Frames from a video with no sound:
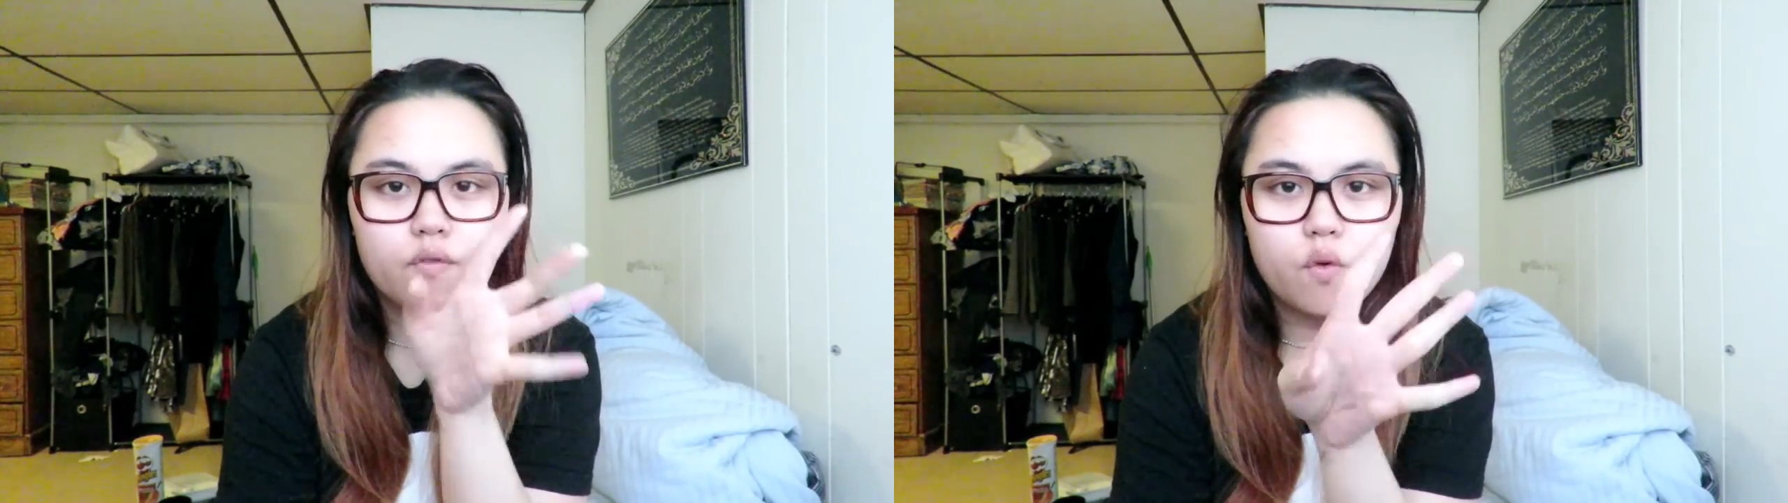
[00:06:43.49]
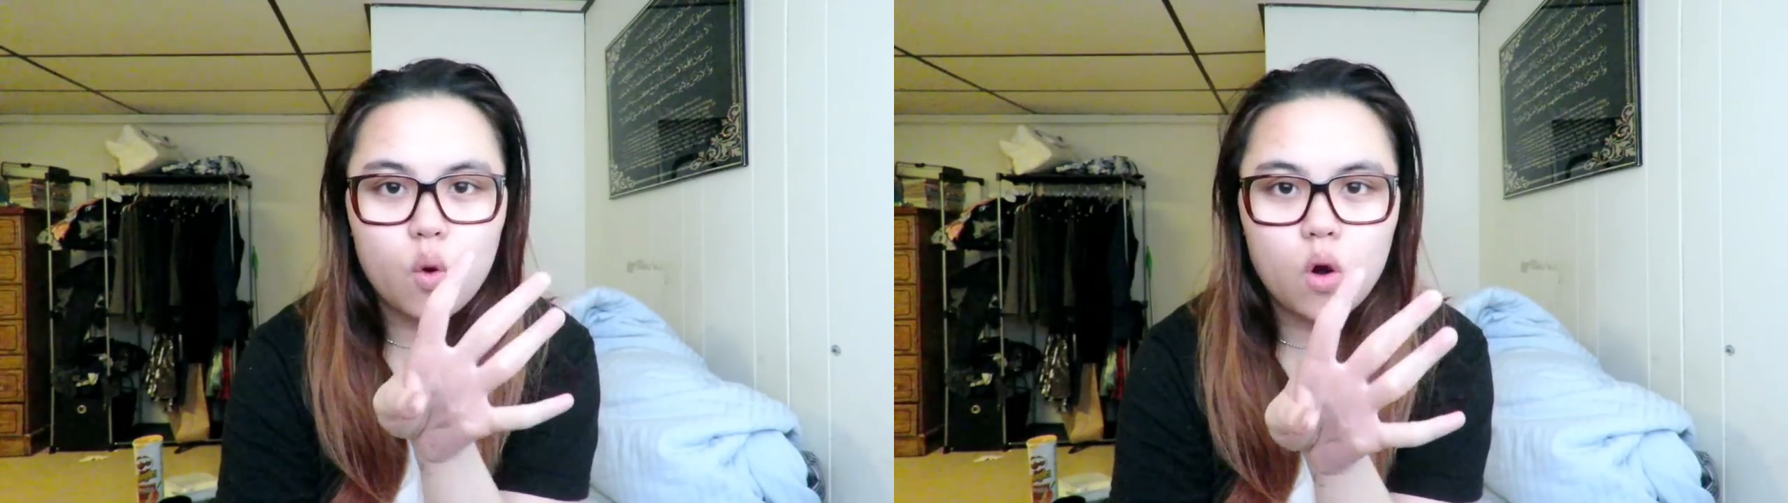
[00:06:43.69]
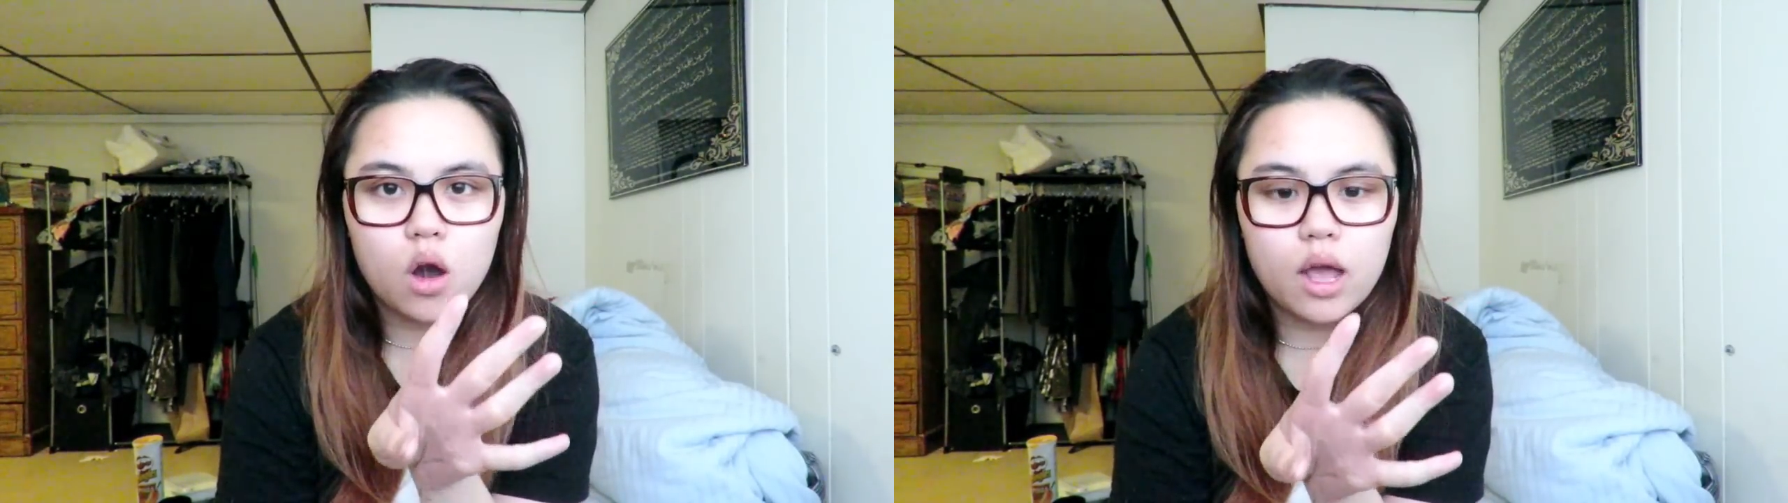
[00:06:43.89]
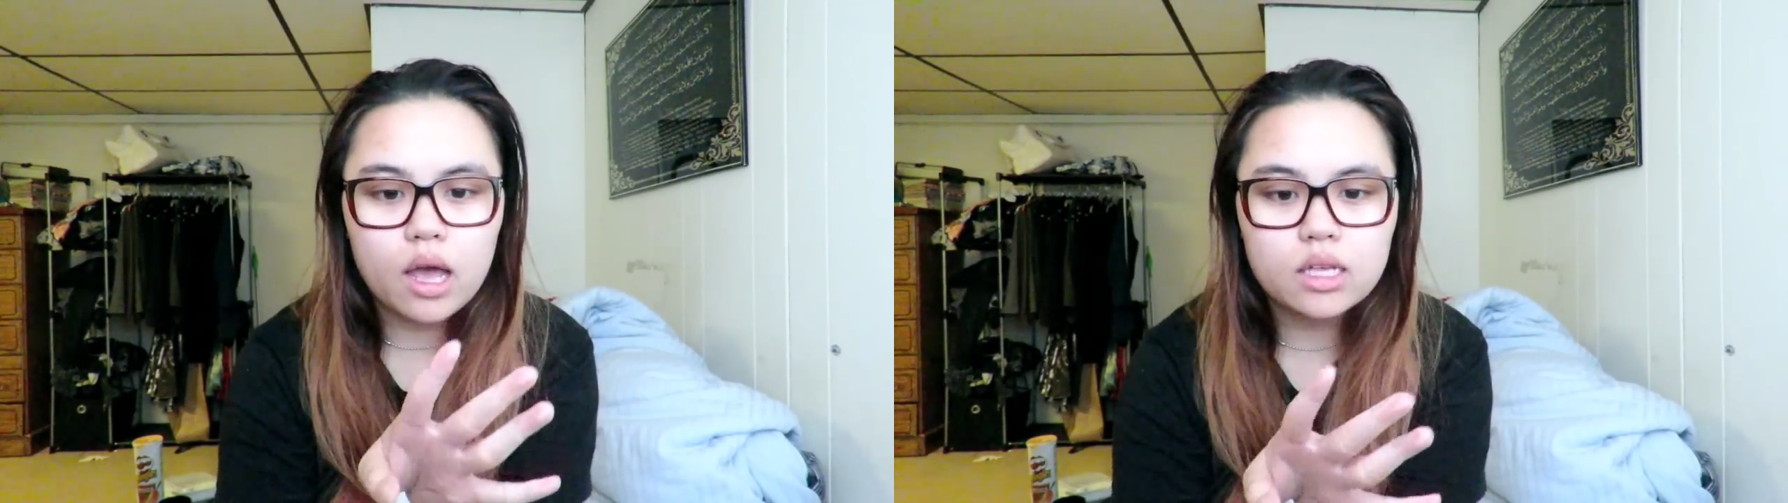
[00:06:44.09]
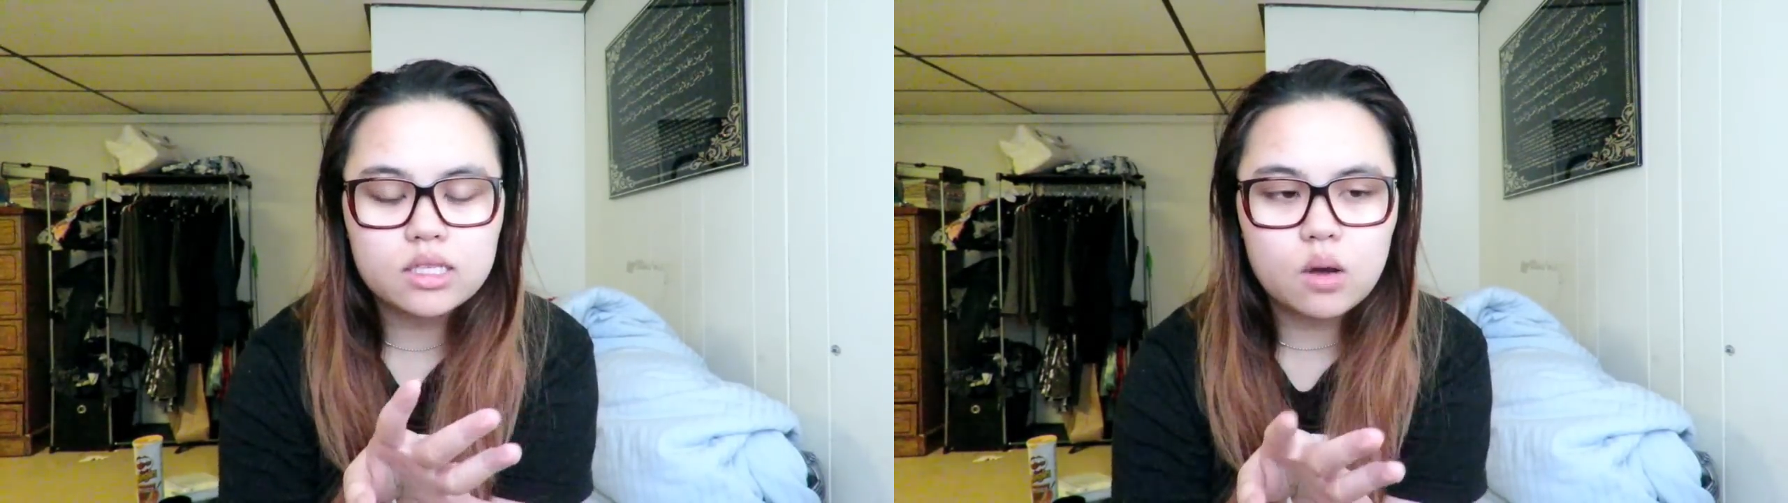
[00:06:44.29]

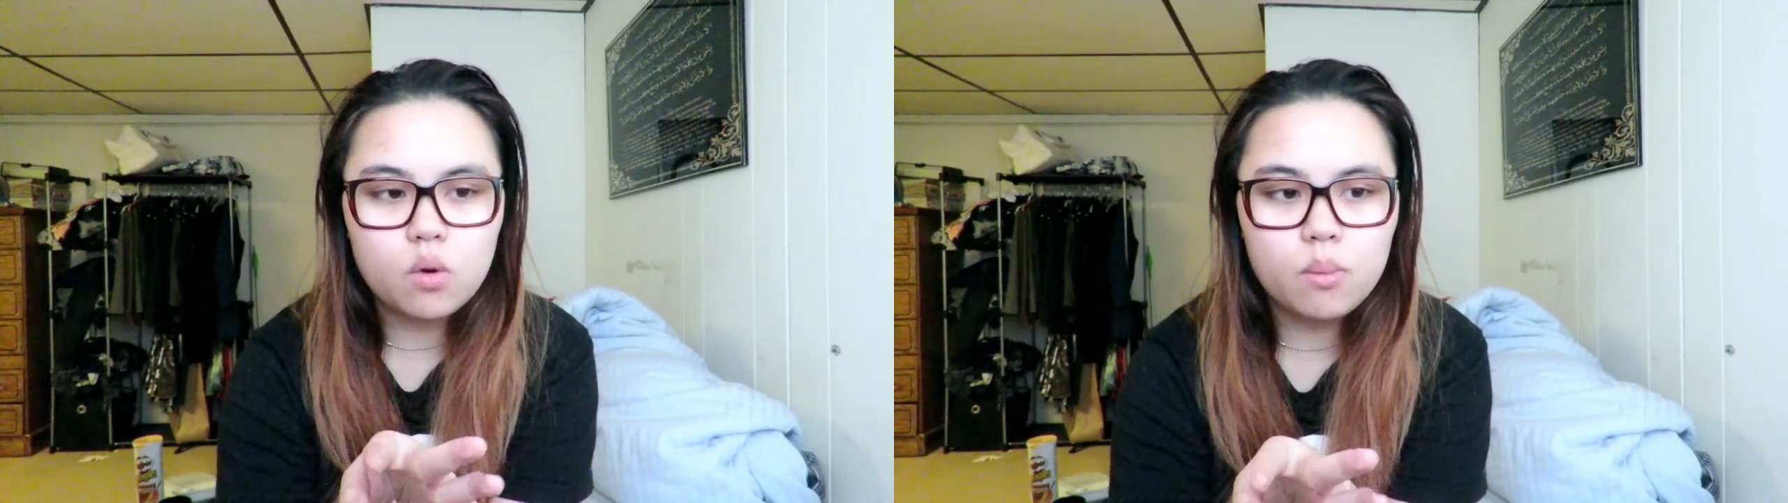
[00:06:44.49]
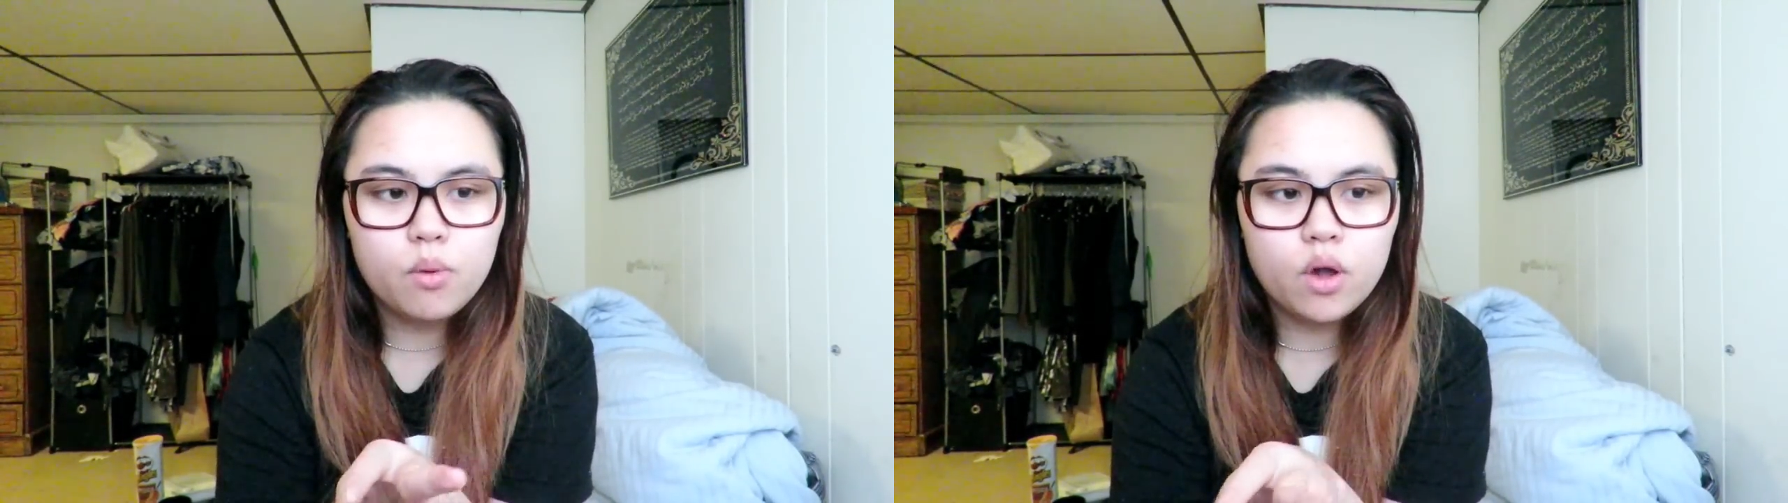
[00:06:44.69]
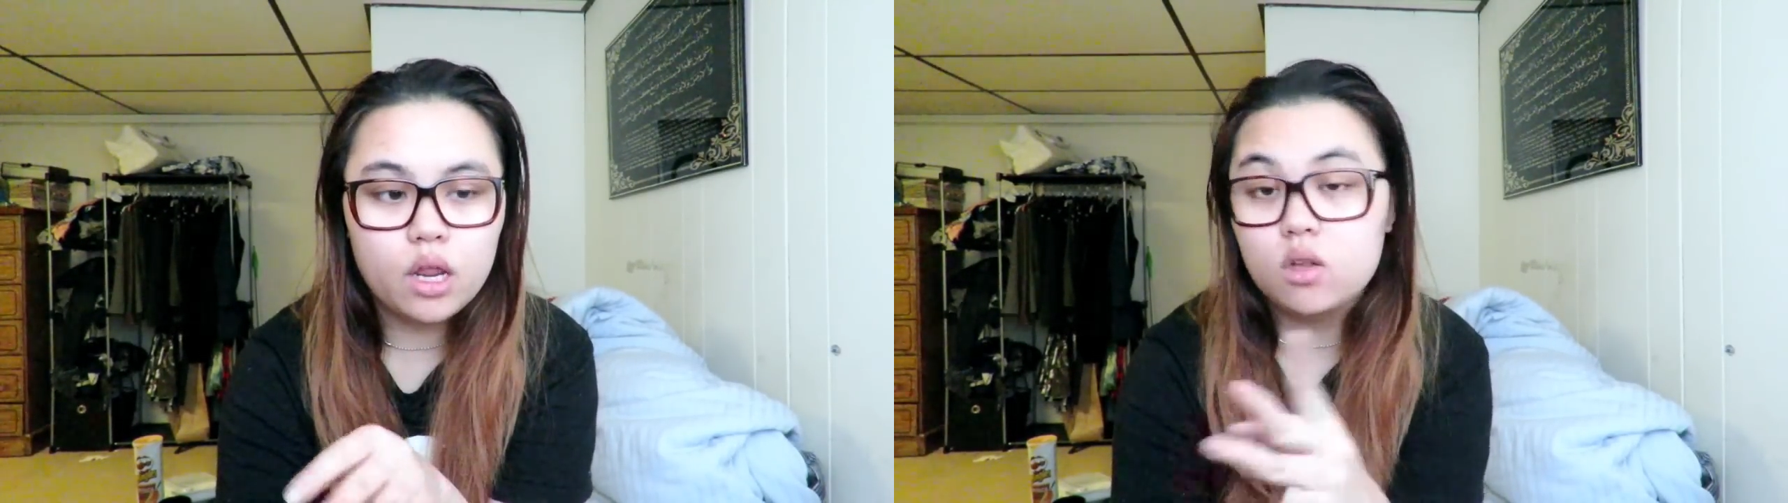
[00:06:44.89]
4S at one point